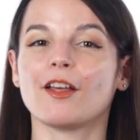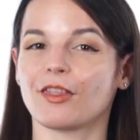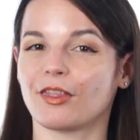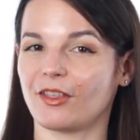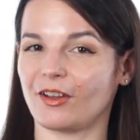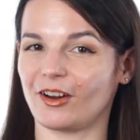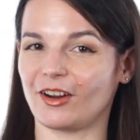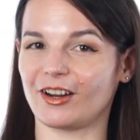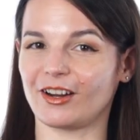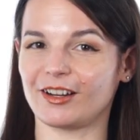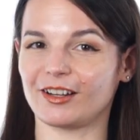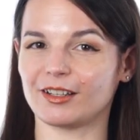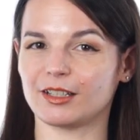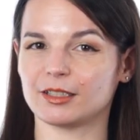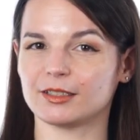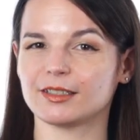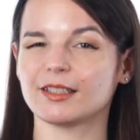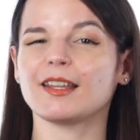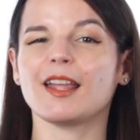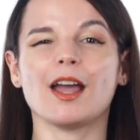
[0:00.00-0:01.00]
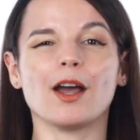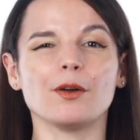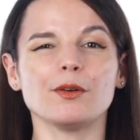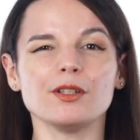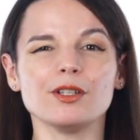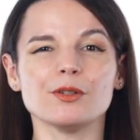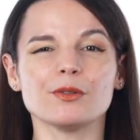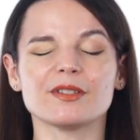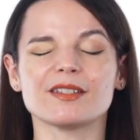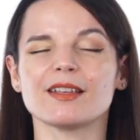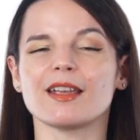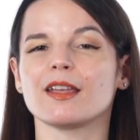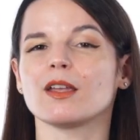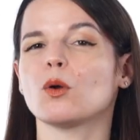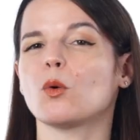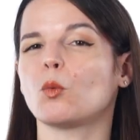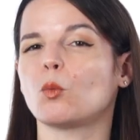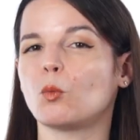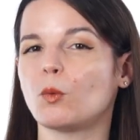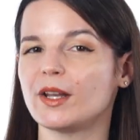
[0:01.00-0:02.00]
Third, how do you say
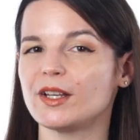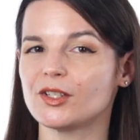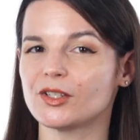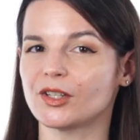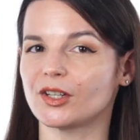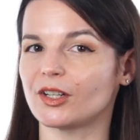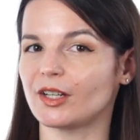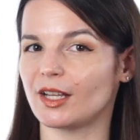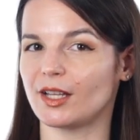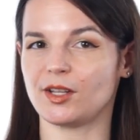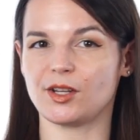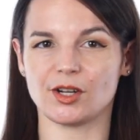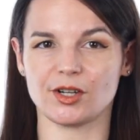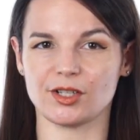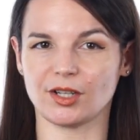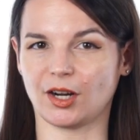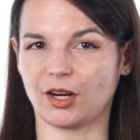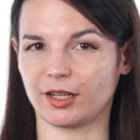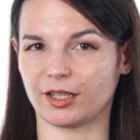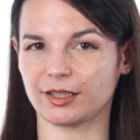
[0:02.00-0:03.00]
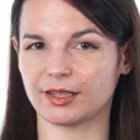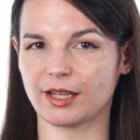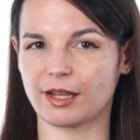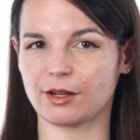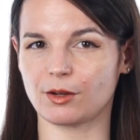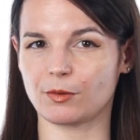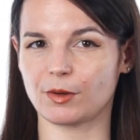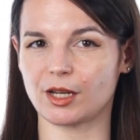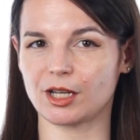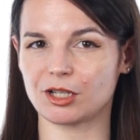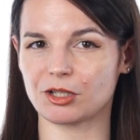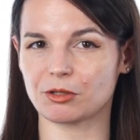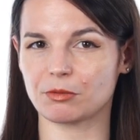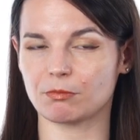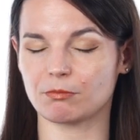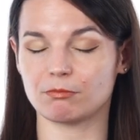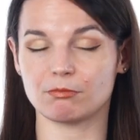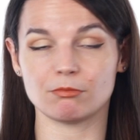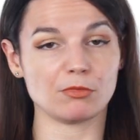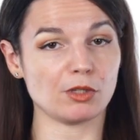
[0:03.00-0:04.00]
winter in your target language?
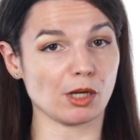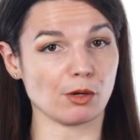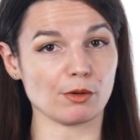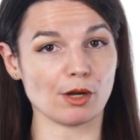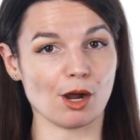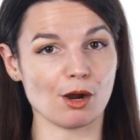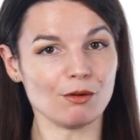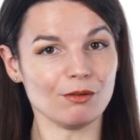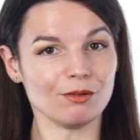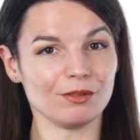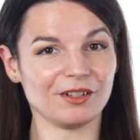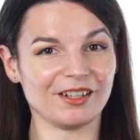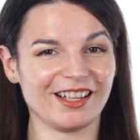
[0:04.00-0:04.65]
Don't know?